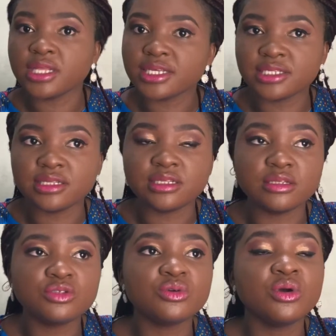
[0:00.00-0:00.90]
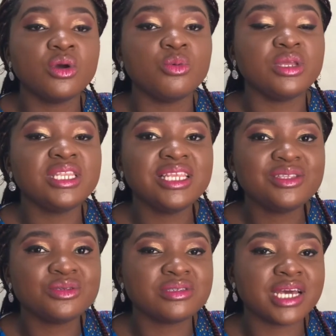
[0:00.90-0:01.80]
That's the thing. So we
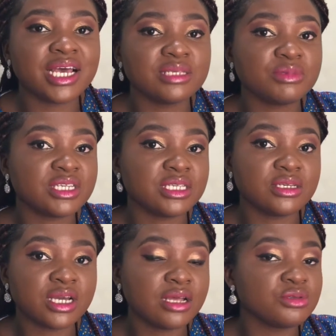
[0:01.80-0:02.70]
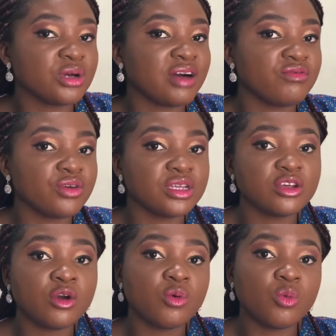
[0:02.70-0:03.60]
need to try as much as you can to
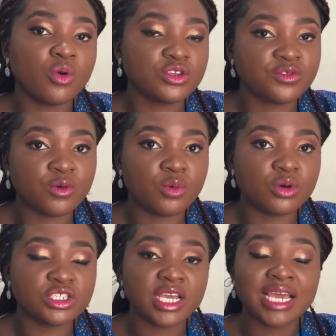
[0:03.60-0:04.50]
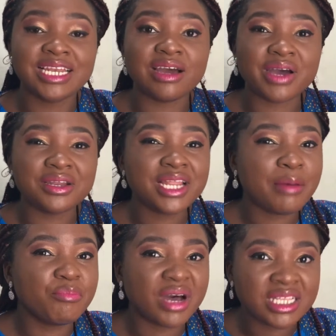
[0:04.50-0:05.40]
avoid watch for watch. Now,
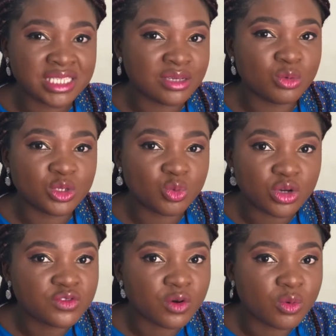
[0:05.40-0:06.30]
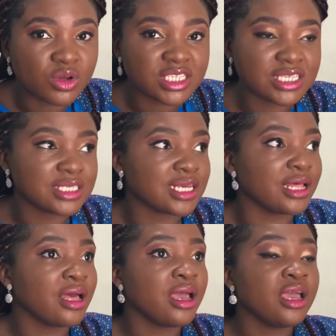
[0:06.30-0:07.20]
another bad thing with watch for watch is
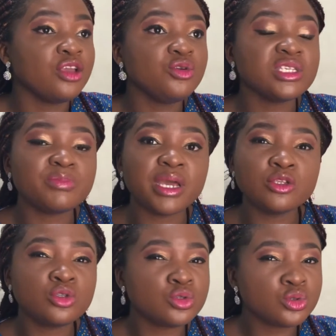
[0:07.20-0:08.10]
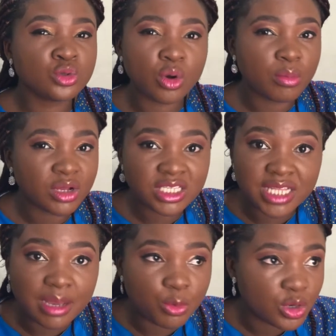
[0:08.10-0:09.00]
that you spend so much
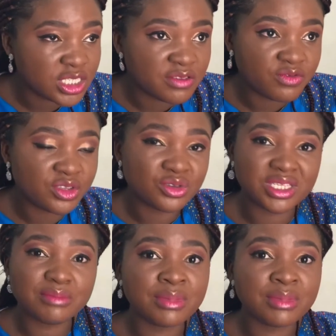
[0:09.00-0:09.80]
time watching videos.